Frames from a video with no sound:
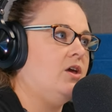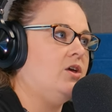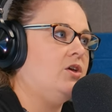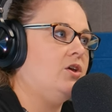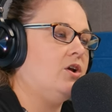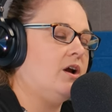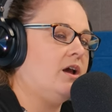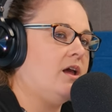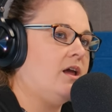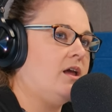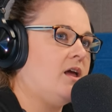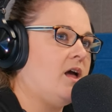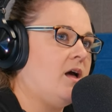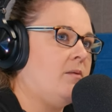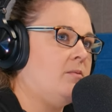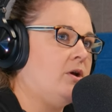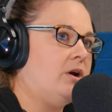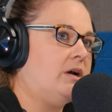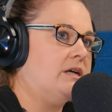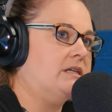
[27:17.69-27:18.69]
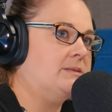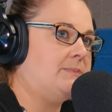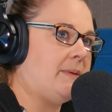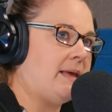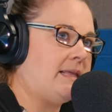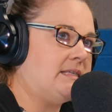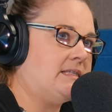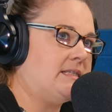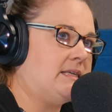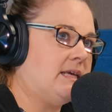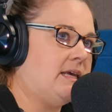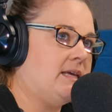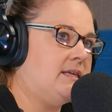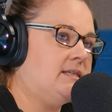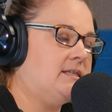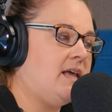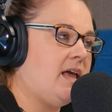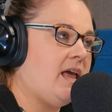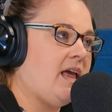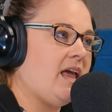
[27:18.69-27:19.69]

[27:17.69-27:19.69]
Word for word: your income, your expenses.